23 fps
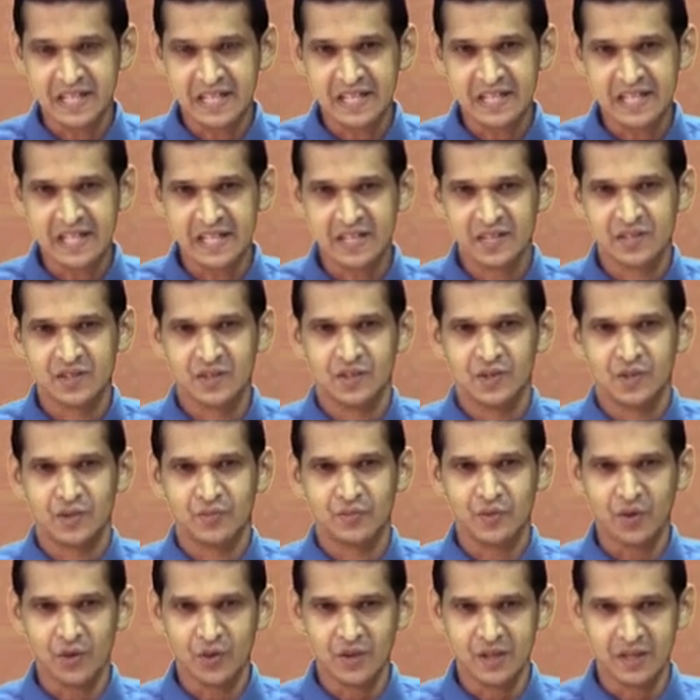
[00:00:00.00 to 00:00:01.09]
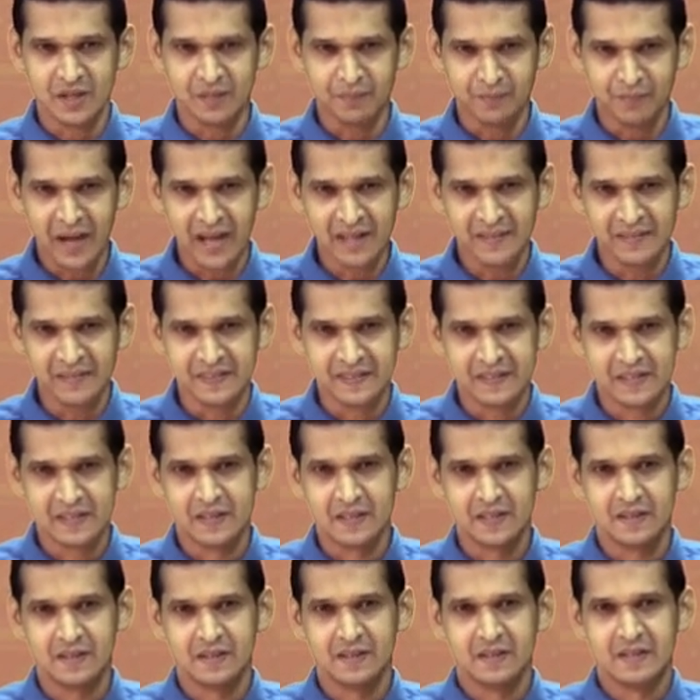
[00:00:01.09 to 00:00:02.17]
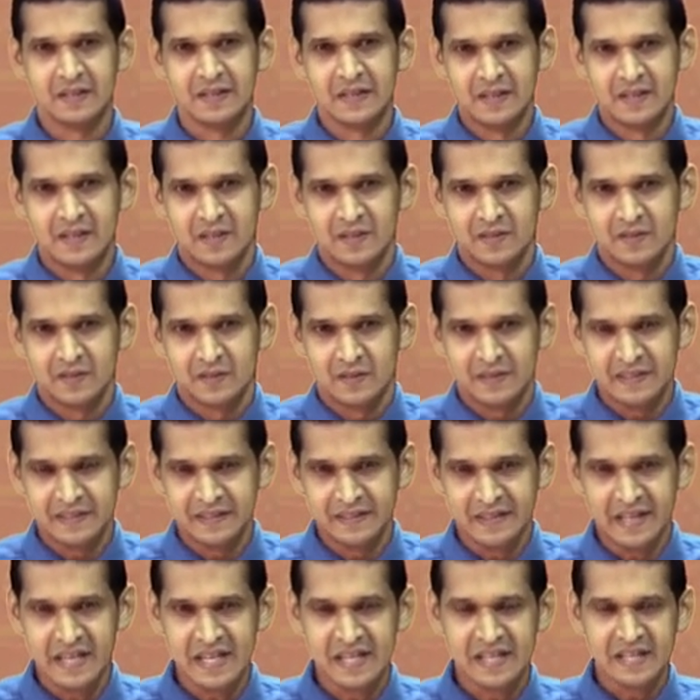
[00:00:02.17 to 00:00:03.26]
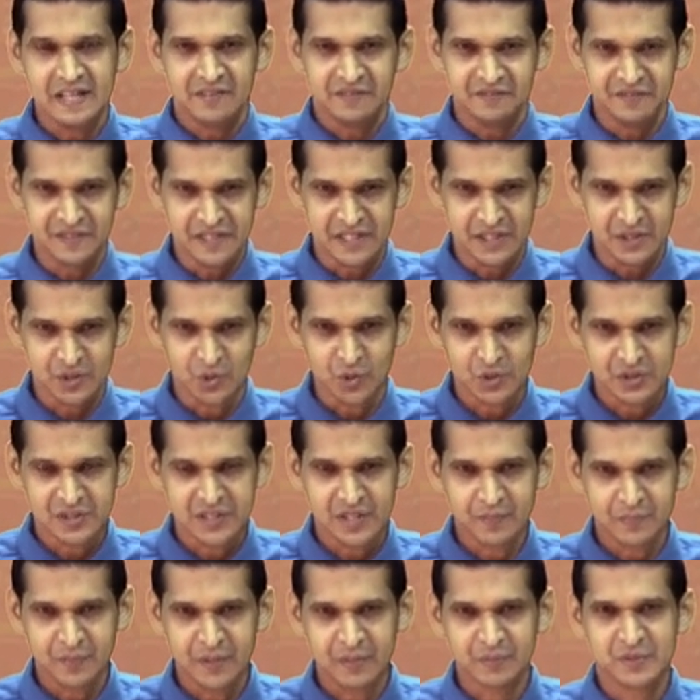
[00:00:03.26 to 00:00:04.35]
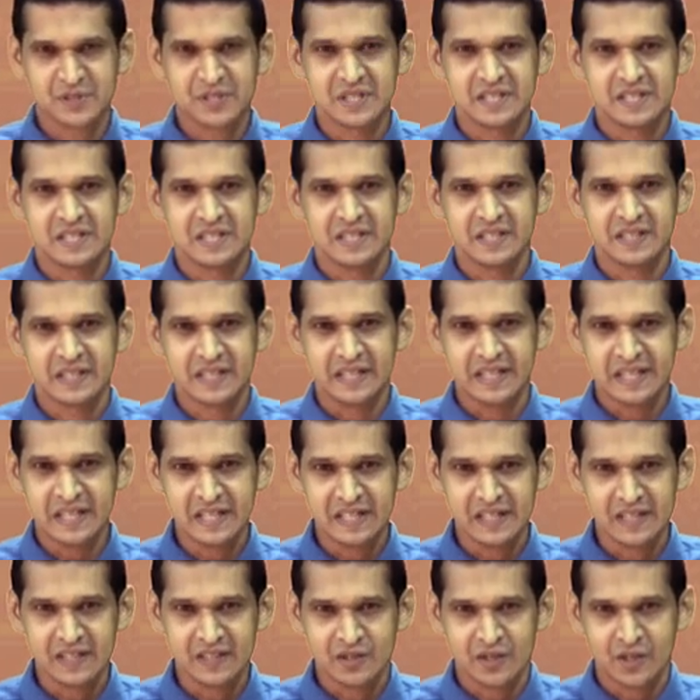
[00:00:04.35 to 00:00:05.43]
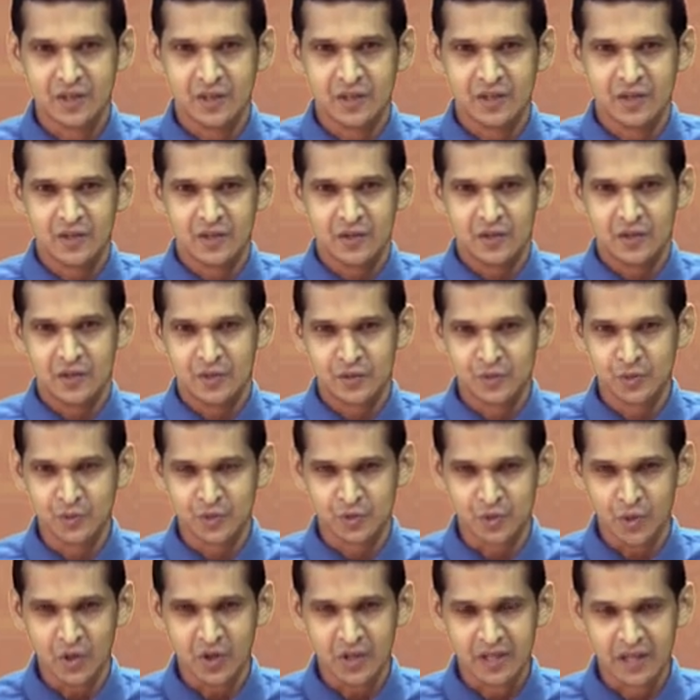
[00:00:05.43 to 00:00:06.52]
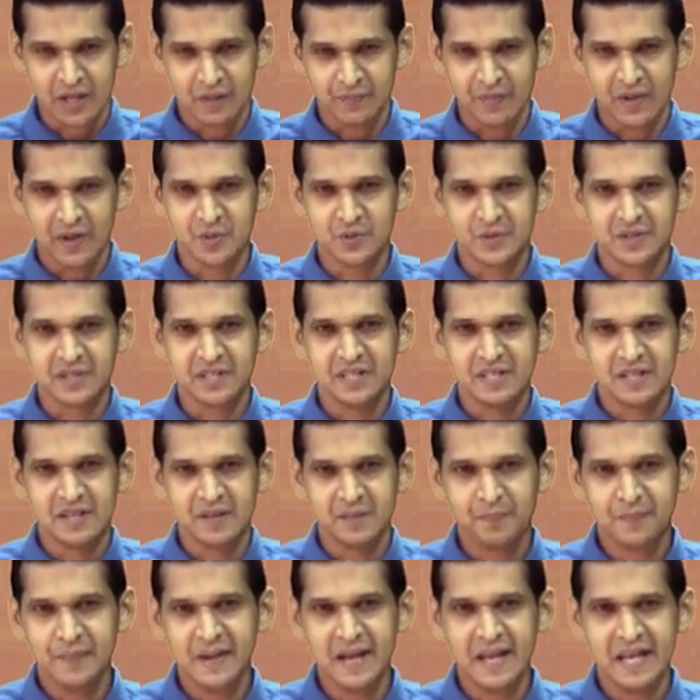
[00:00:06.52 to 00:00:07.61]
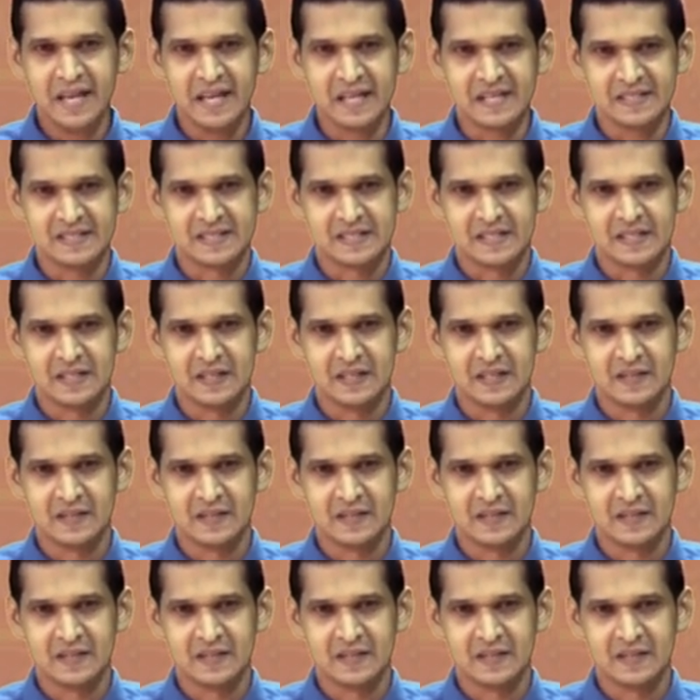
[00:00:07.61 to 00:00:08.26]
in for a month. Then we use the preposition in to talk about a place.